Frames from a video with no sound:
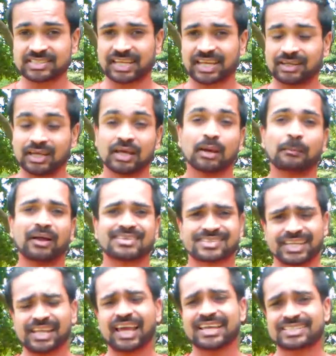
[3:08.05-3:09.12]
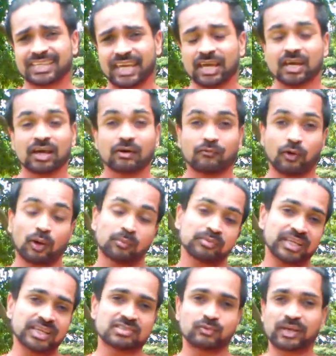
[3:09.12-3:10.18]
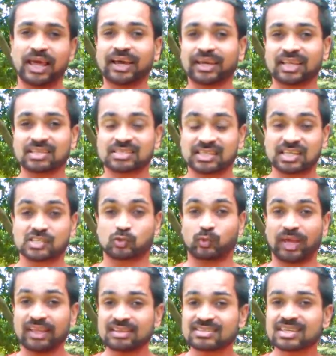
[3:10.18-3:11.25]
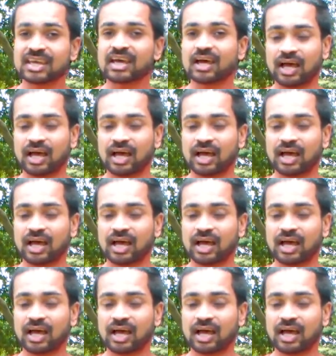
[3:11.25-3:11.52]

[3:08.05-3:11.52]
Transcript: But still I say, from the Sri Lankans' strengths,